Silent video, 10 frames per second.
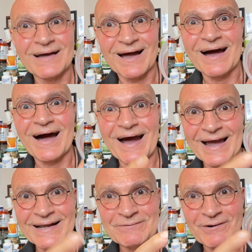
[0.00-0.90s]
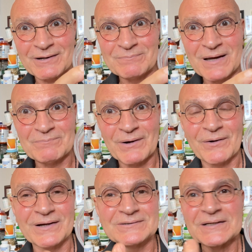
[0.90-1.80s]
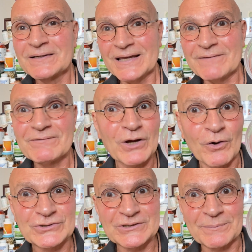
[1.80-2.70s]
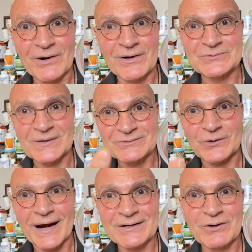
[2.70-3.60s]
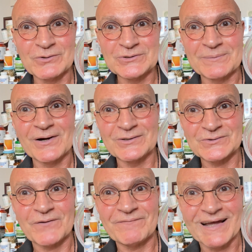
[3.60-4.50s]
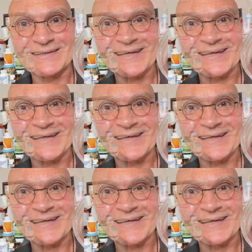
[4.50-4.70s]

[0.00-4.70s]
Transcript: I highly recommend berries. Even goji berries, dry goji berries are fantastic.